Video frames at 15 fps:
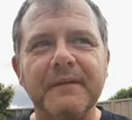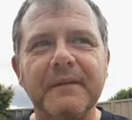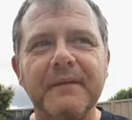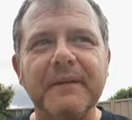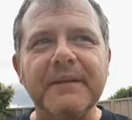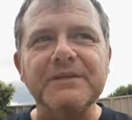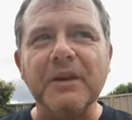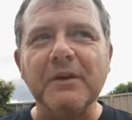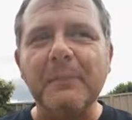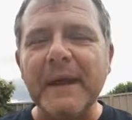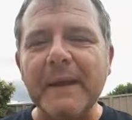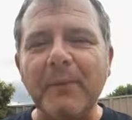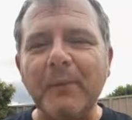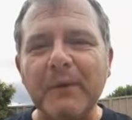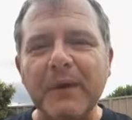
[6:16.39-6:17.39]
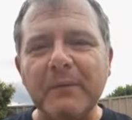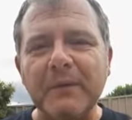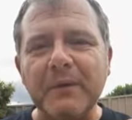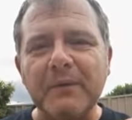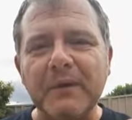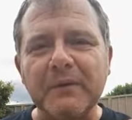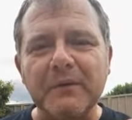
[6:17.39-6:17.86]
you know, these young people, they
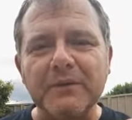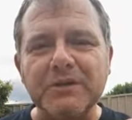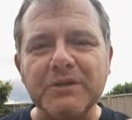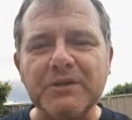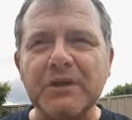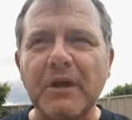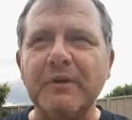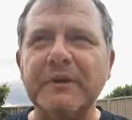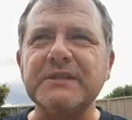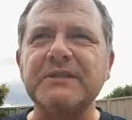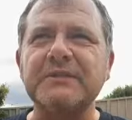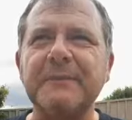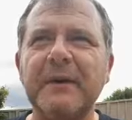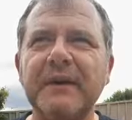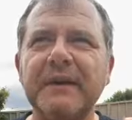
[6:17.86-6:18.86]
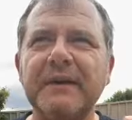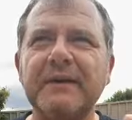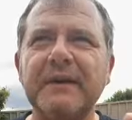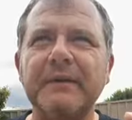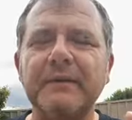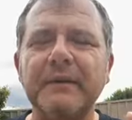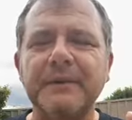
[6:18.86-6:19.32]
were, they were so
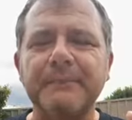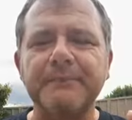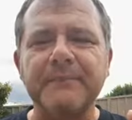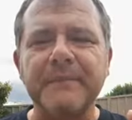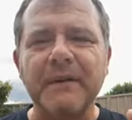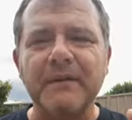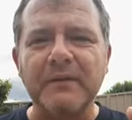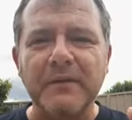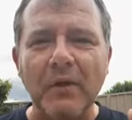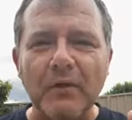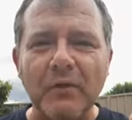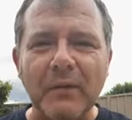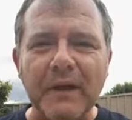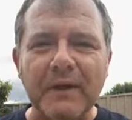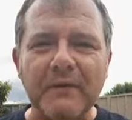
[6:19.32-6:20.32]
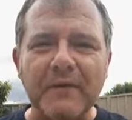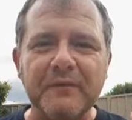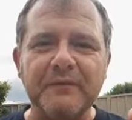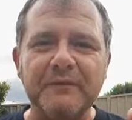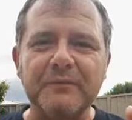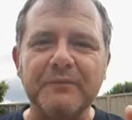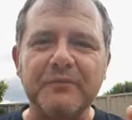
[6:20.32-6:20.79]
inspired. They were, you know, they've gone away
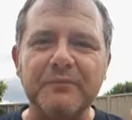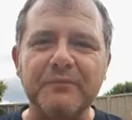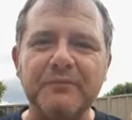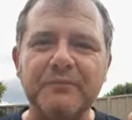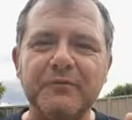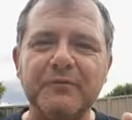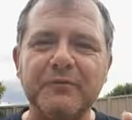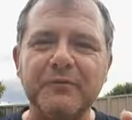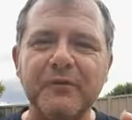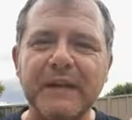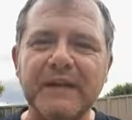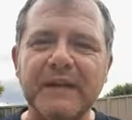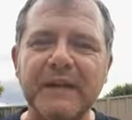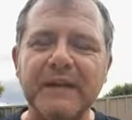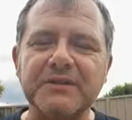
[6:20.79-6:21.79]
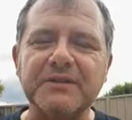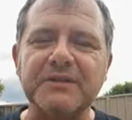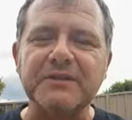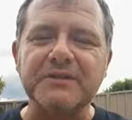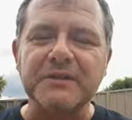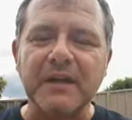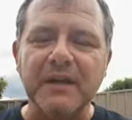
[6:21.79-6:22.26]
with some, some great
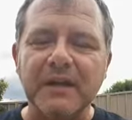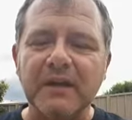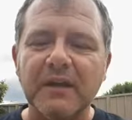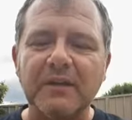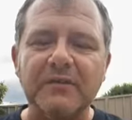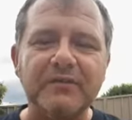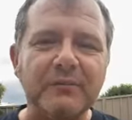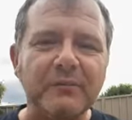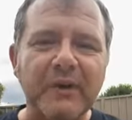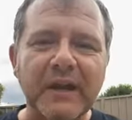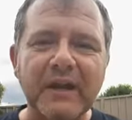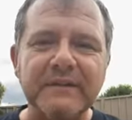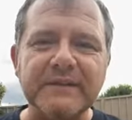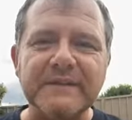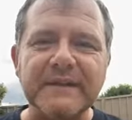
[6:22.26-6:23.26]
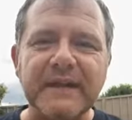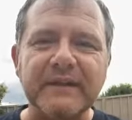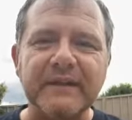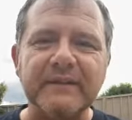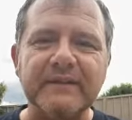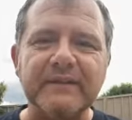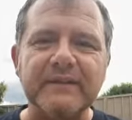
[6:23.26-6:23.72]
connections and some great
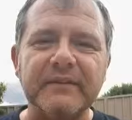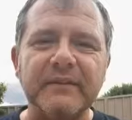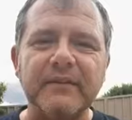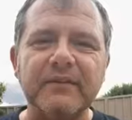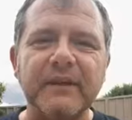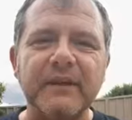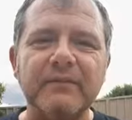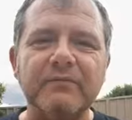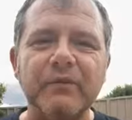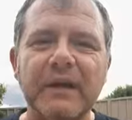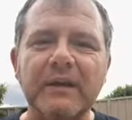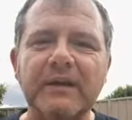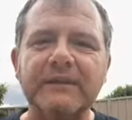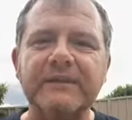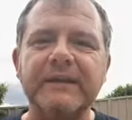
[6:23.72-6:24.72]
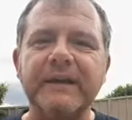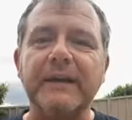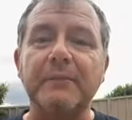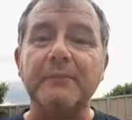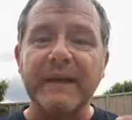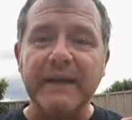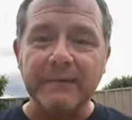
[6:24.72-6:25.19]
understandings that they realize that
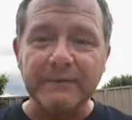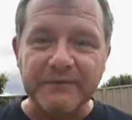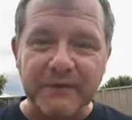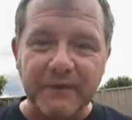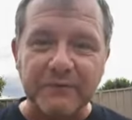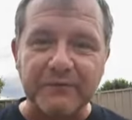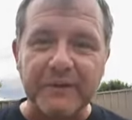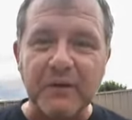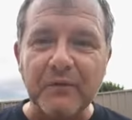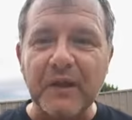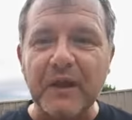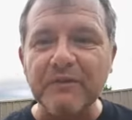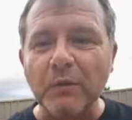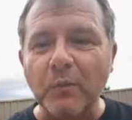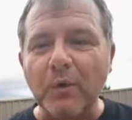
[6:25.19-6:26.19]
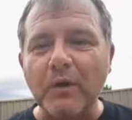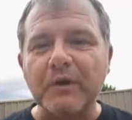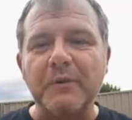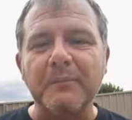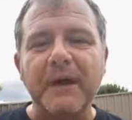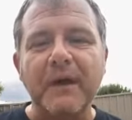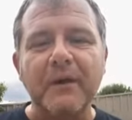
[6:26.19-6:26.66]
they can be themselves. They don't have to
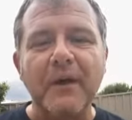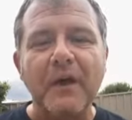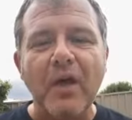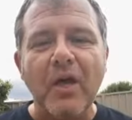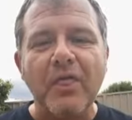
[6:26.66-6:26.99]
worry about